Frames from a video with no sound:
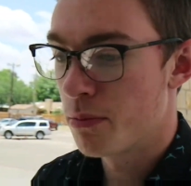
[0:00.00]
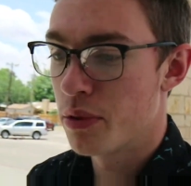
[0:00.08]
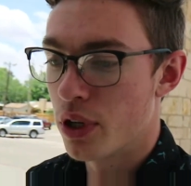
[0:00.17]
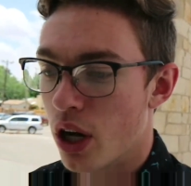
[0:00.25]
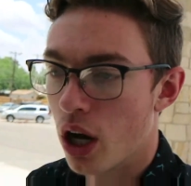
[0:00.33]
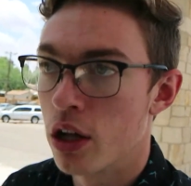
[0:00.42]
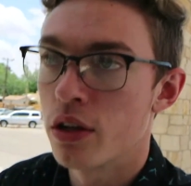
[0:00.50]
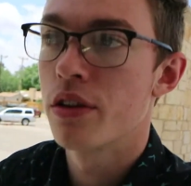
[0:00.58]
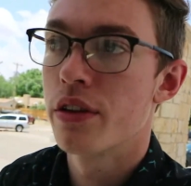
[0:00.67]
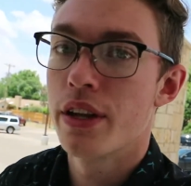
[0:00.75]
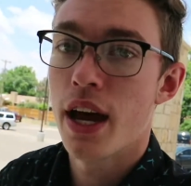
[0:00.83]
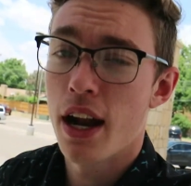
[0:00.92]
But other
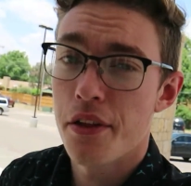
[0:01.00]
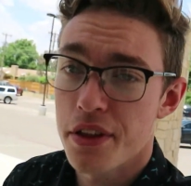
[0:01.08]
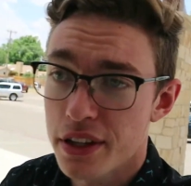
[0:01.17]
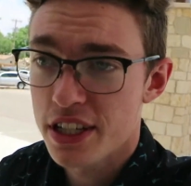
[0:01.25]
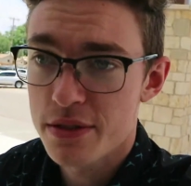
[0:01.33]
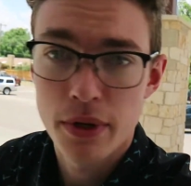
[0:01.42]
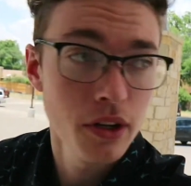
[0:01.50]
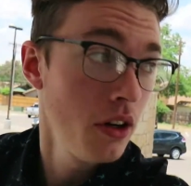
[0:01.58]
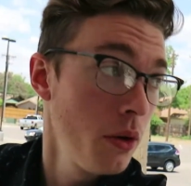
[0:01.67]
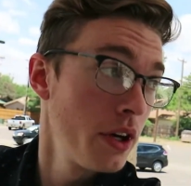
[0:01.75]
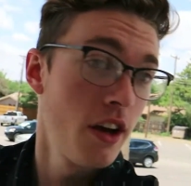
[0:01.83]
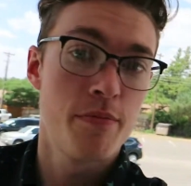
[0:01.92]
than that, I think that's about
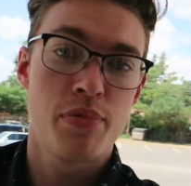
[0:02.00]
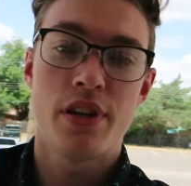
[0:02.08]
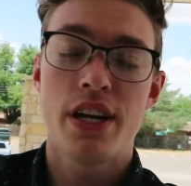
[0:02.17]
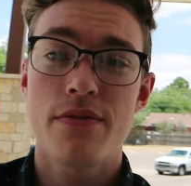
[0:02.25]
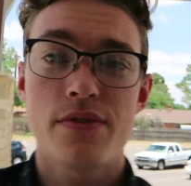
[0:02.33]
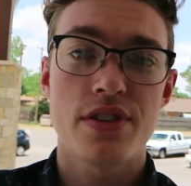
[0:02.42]
all we have planned